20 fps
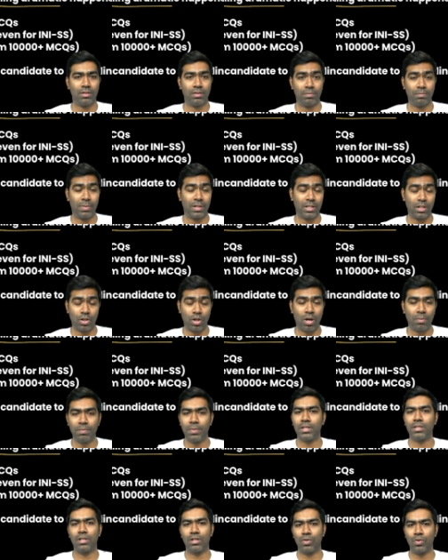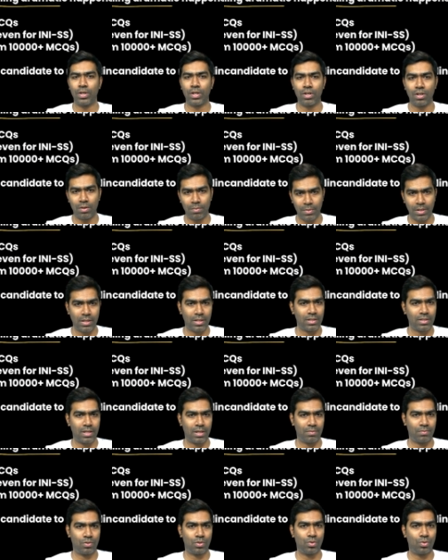but the topics are going to remain the
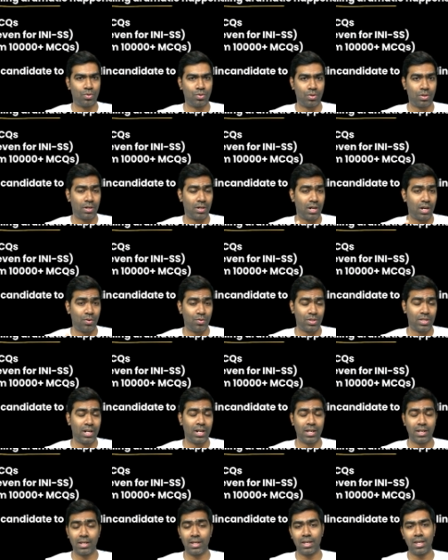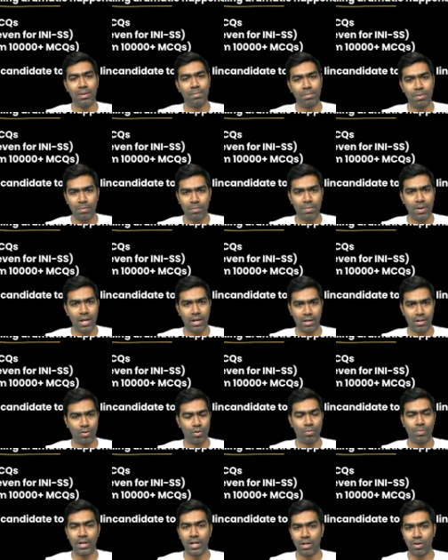same. So I would say like keep preparing no
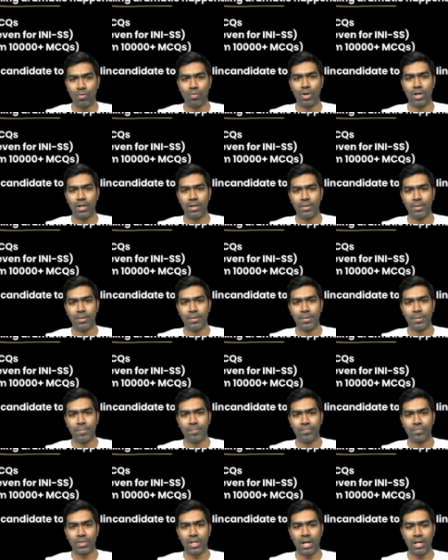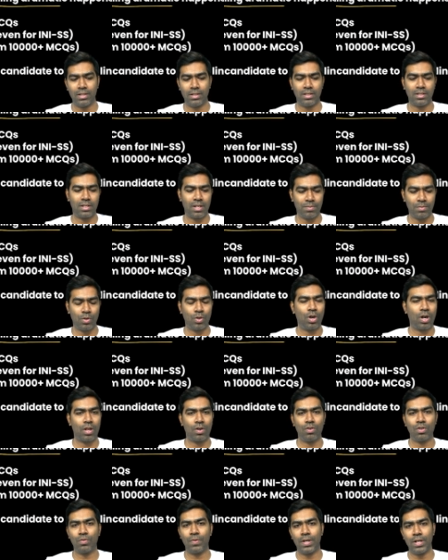matter what. And this time you got
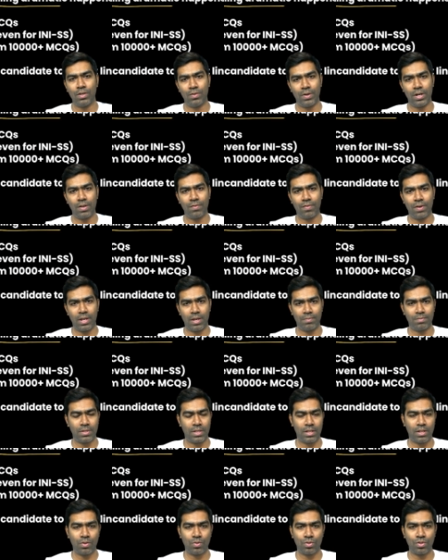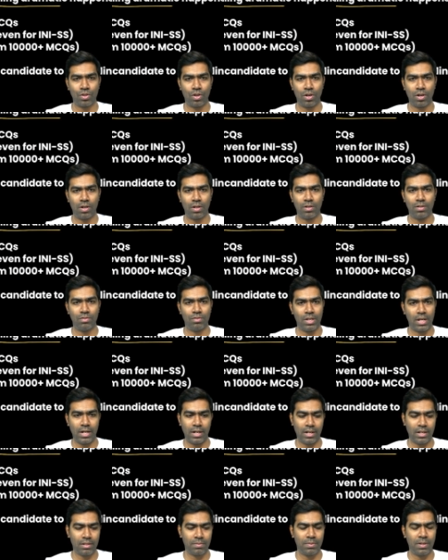around 20-25 MCQs on
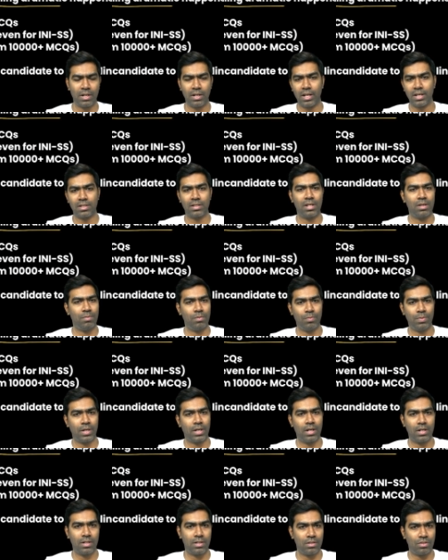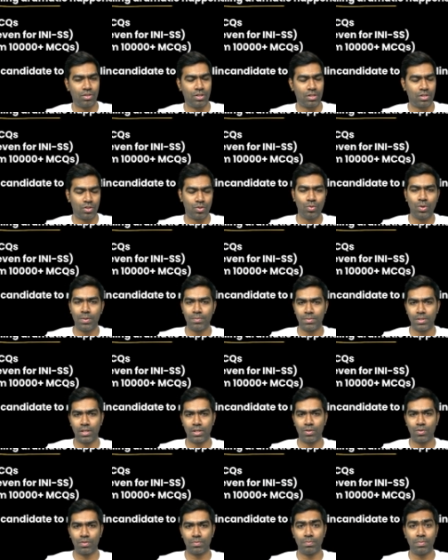genetics, but next time you may get just 2
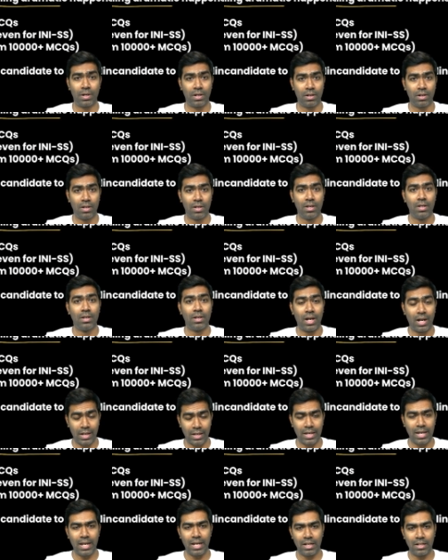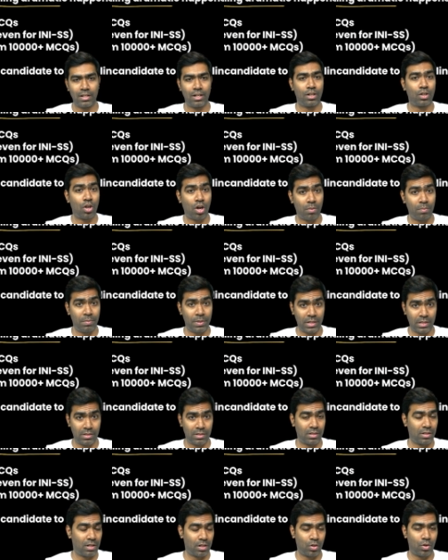MCQs. But again, the topics
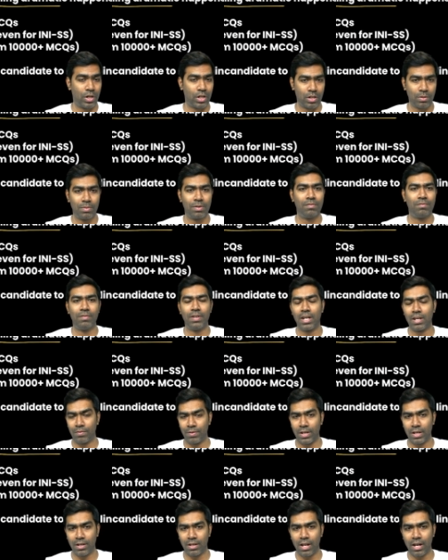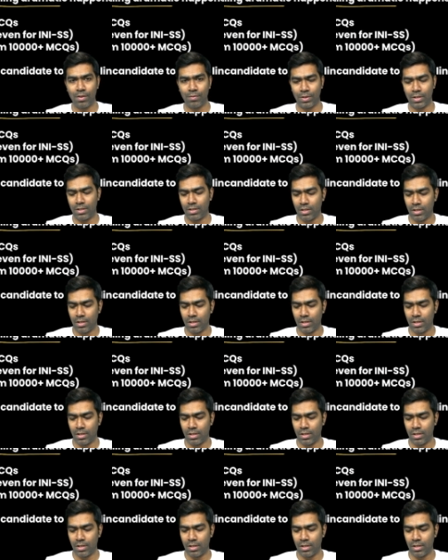are going to be very, very relevant.